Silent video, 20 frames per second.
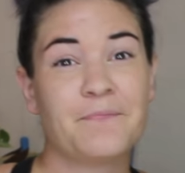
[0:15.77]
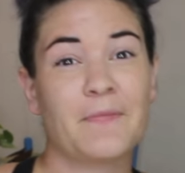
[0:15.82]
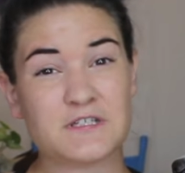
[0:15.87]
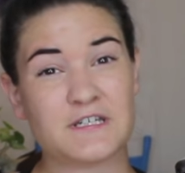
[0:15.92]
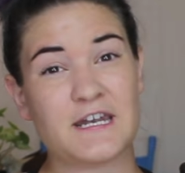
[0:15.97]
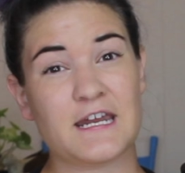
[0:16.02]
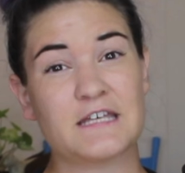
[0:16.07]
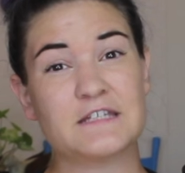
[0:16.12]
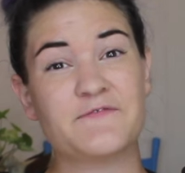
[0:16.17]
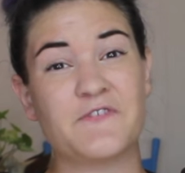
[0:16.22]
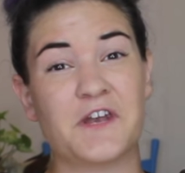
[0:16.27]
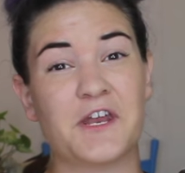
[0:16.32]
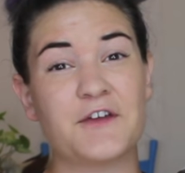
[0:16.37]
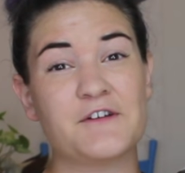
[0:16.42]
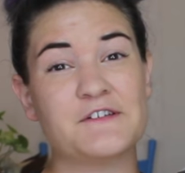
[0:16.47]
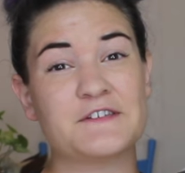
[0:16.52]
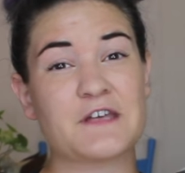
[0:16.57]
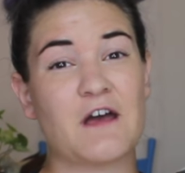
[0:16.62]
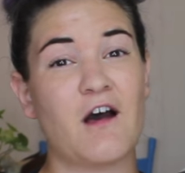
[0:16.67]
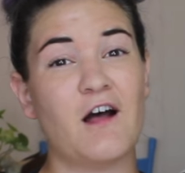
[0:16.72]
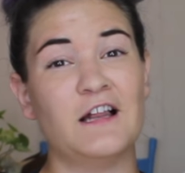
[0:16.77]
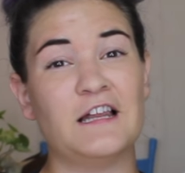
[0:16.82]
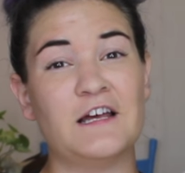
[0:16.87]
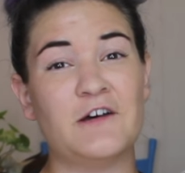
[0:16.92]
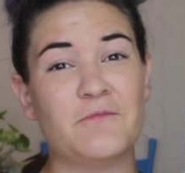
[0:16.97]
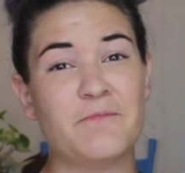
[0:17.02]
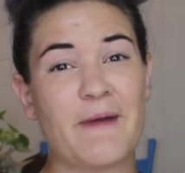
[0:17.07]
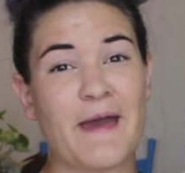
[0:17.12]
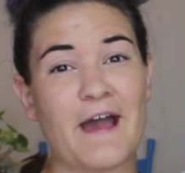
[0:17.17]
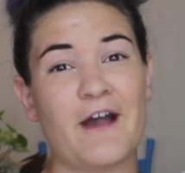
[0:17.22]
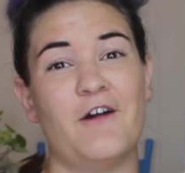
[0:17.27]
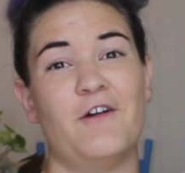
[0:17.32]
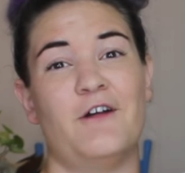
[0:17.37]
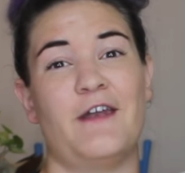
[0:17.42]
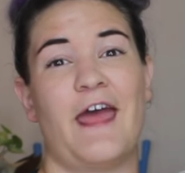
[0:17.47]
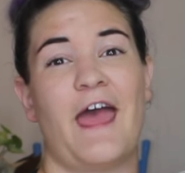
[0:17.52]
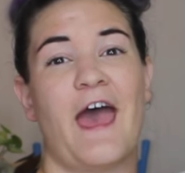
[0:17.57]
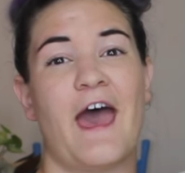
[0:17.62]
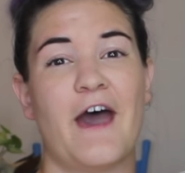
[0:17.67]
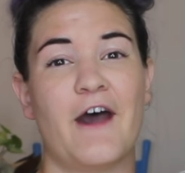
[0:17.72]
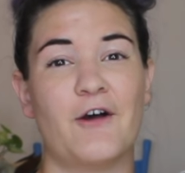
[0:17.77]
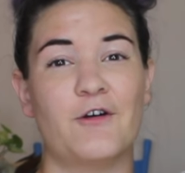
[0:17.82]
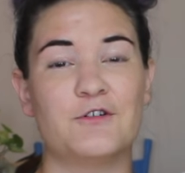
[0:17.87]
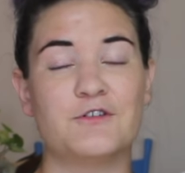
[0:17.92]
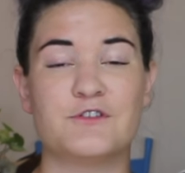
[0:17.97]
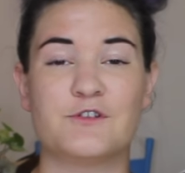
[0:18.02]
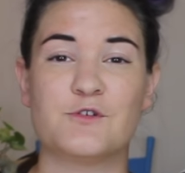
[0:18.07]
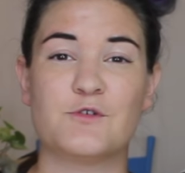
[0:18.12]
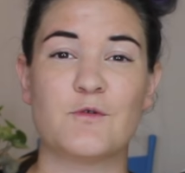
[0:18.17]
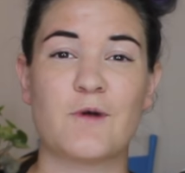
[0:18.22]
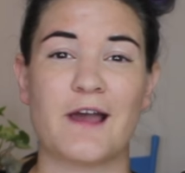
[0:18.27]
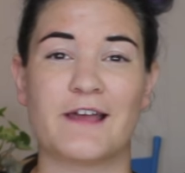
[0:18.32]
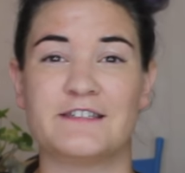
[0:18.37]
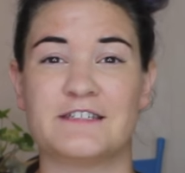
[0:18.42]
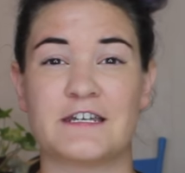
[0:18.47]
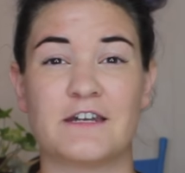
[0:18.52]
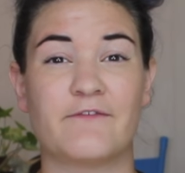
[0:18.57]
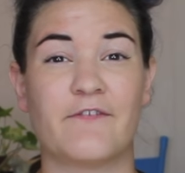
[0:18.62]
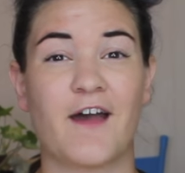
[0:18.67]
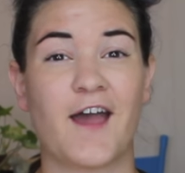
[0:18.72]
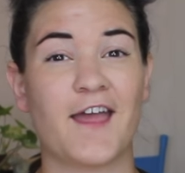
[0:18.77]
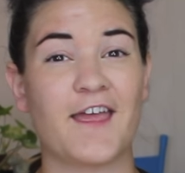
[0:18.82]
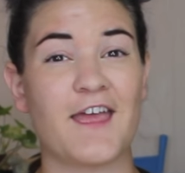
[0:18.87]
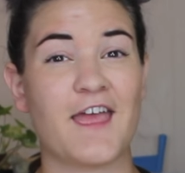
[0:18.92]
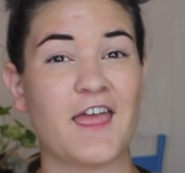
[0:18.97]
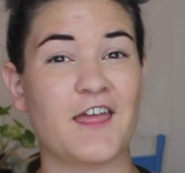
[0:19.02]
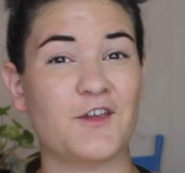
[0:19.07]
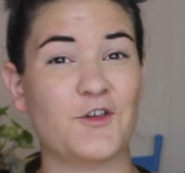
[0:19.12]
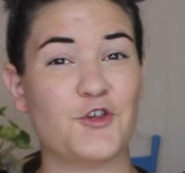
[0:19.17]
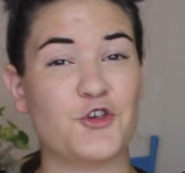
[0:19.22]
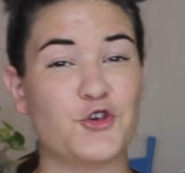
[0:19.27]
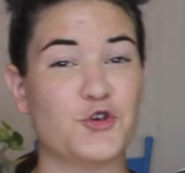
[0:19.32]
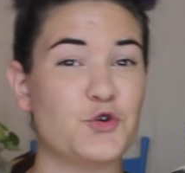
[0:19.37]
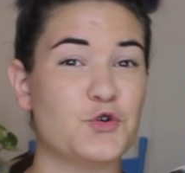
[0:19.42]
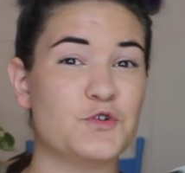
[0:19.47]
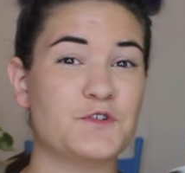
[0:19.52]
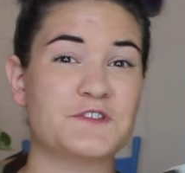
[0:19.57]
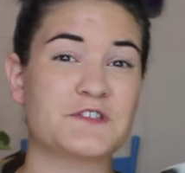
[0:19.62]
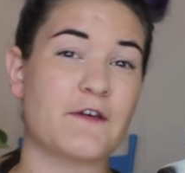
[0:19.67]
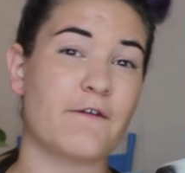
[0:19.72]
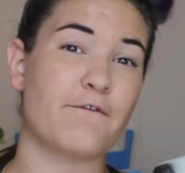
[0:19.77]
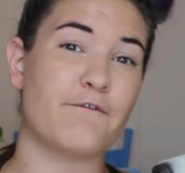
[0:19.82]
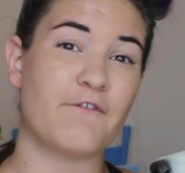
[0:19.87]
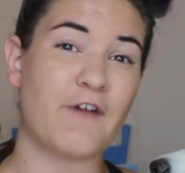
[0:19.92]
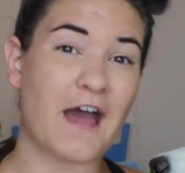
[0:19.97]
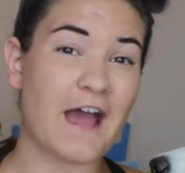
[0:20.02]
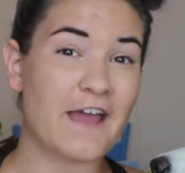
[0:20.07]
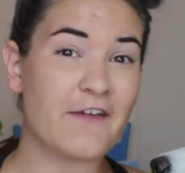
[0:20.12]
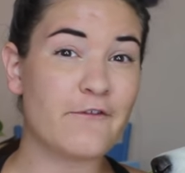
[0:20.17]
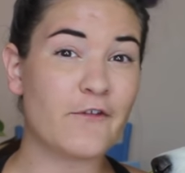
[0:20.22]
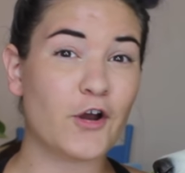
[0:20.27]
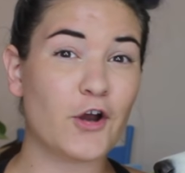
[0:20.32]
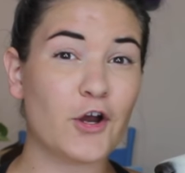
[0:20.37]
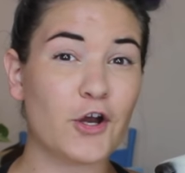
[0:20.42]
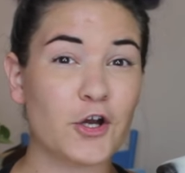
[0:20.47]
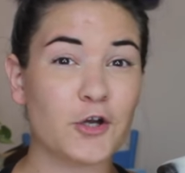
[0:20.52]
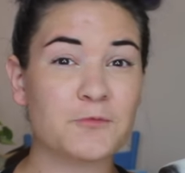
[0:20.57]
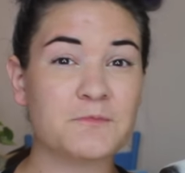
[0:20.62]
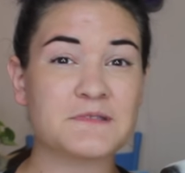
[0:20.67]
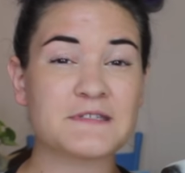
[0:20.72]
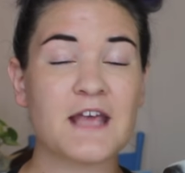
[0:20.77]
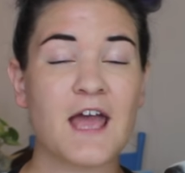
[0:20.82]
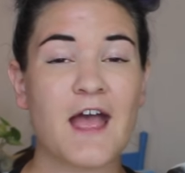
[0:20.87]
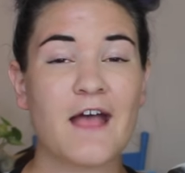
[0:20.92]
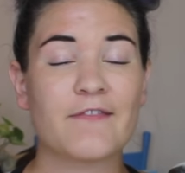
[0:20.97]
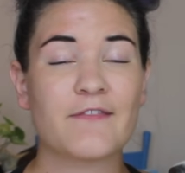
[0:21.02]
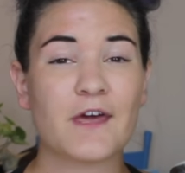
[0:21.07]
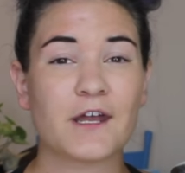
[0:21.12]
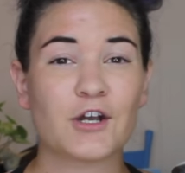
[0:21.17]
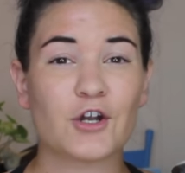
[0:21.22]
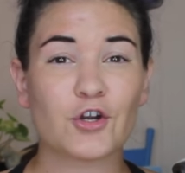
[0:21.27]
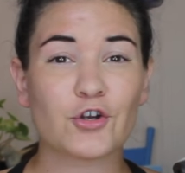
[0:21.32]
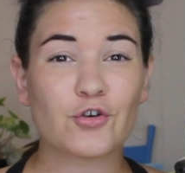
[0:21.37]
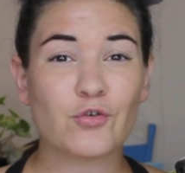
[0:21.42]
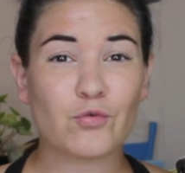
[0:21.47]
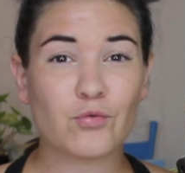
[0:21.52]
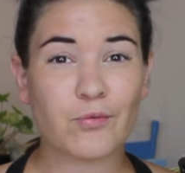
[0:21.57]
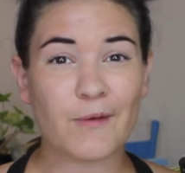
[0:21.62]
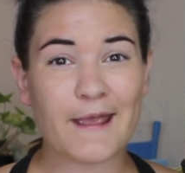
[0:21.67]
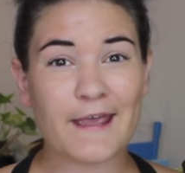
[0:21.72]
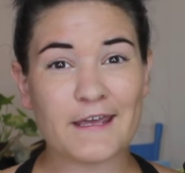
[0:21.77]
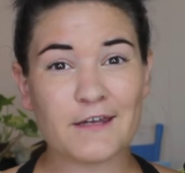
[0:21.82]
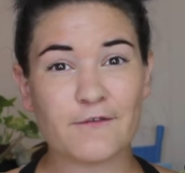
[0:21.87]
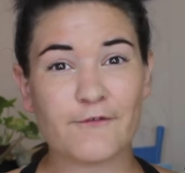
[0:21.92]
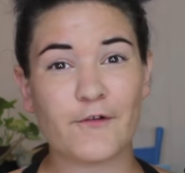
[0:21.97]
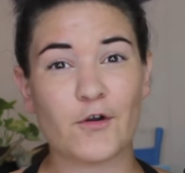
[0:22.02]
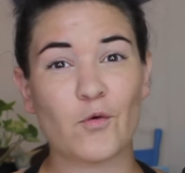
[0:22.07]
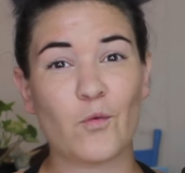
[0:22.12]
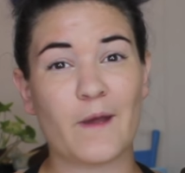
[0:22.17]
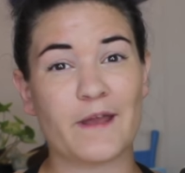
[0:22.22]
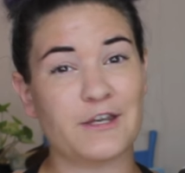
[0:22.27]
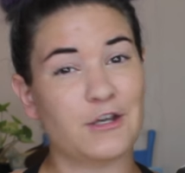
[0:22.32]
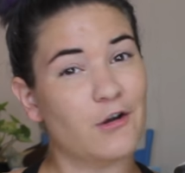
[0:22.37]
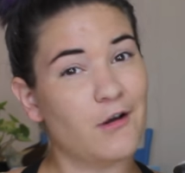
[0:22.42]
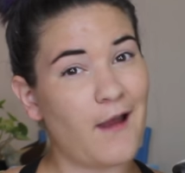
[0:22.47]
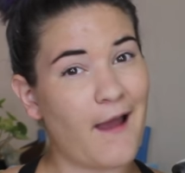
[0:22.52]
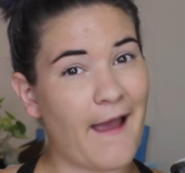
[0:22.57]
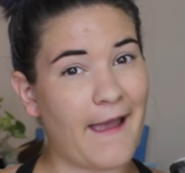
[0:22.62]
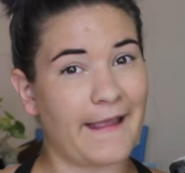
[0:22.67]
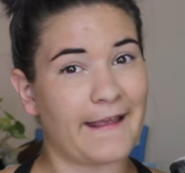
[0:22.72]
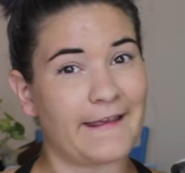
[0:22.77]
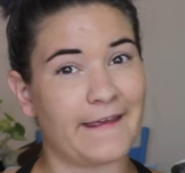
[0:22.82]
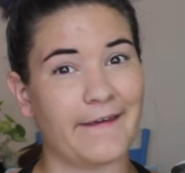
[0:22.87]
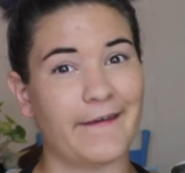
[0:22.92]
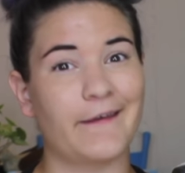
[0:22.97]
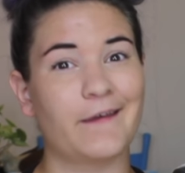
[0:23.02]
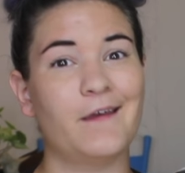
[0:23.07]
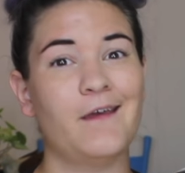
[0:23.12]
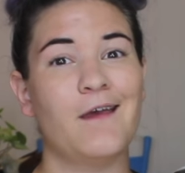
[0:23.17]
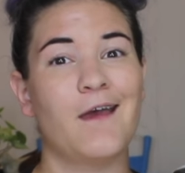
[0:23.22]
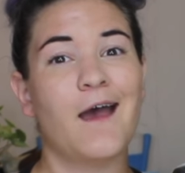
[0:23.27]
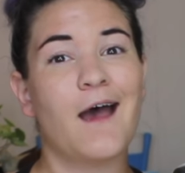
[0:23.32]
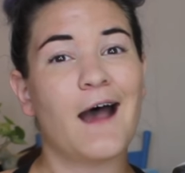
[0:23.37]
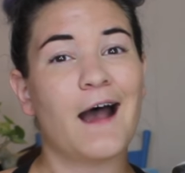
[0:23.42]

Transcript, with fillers: Today's video is all about how to identify and use five herbs that are great for when you're hiking.